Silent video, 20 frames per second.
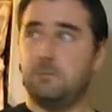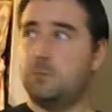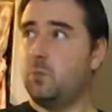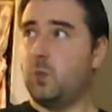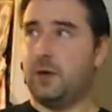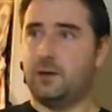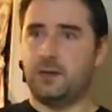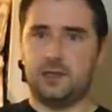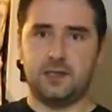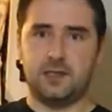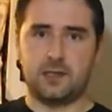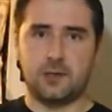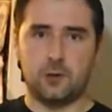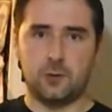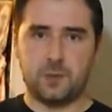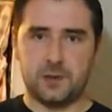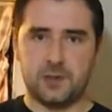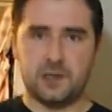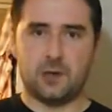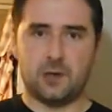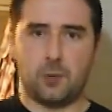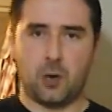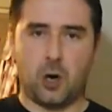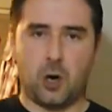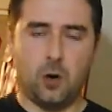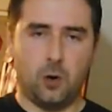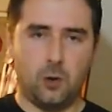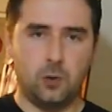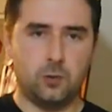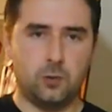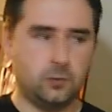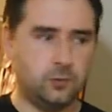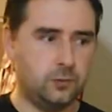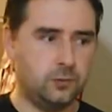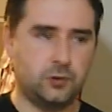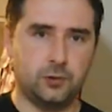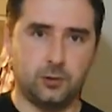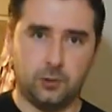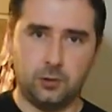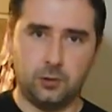well, it just opens up a whole
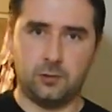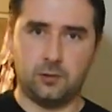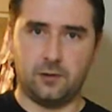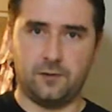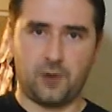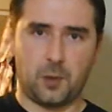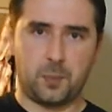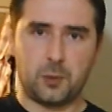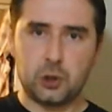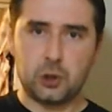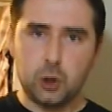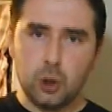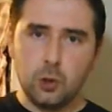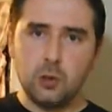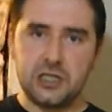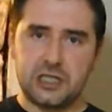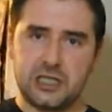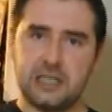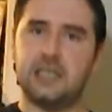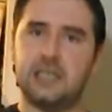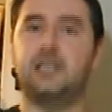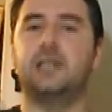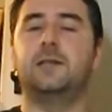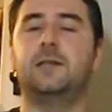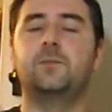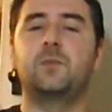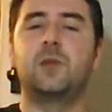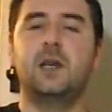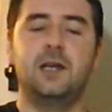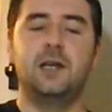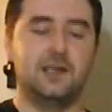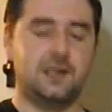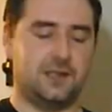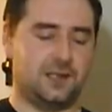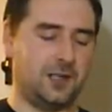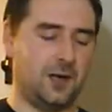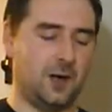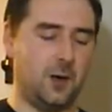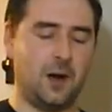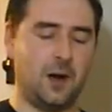door of opportunity.
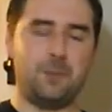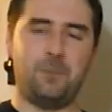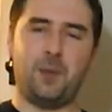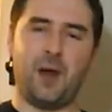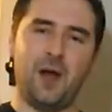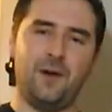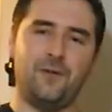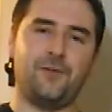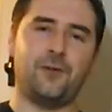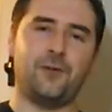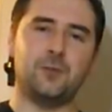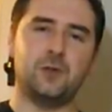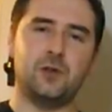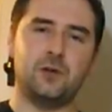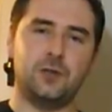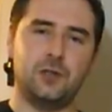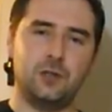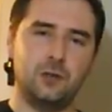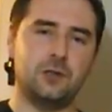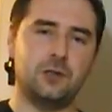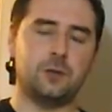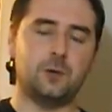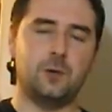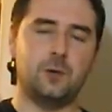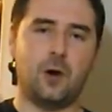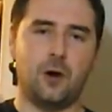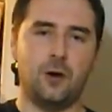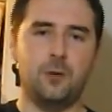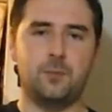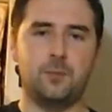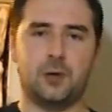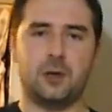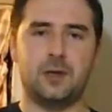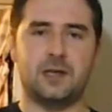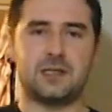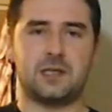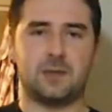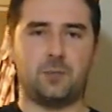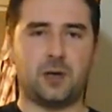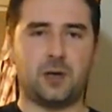So apart from your usual
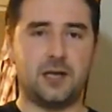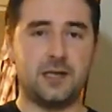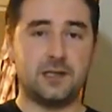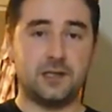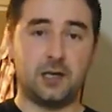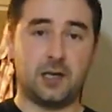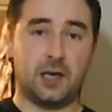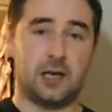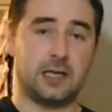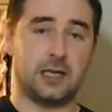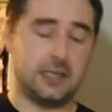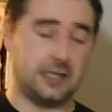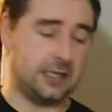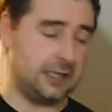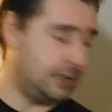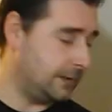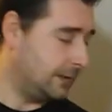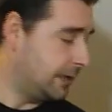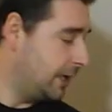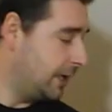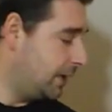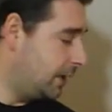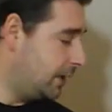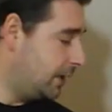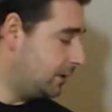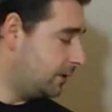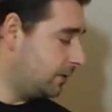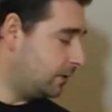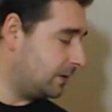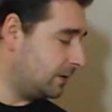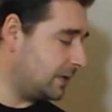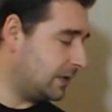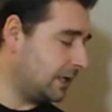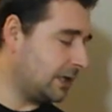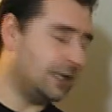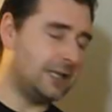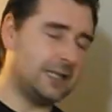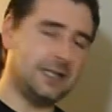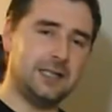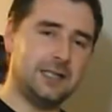homebrewing supplies you're going to need, you're also
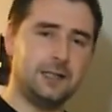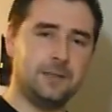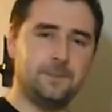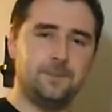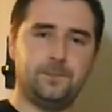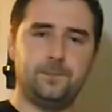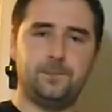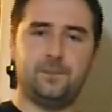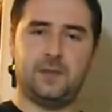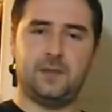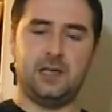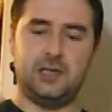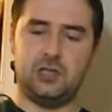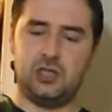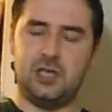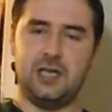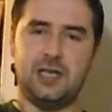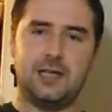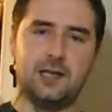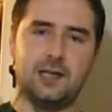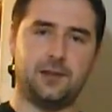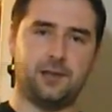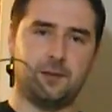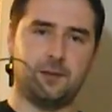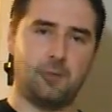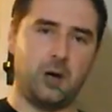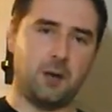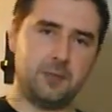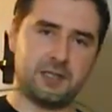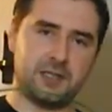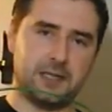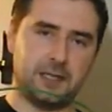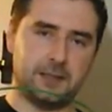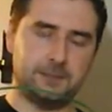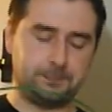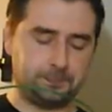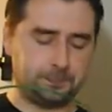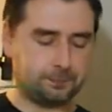going to need a cheeky thermometer.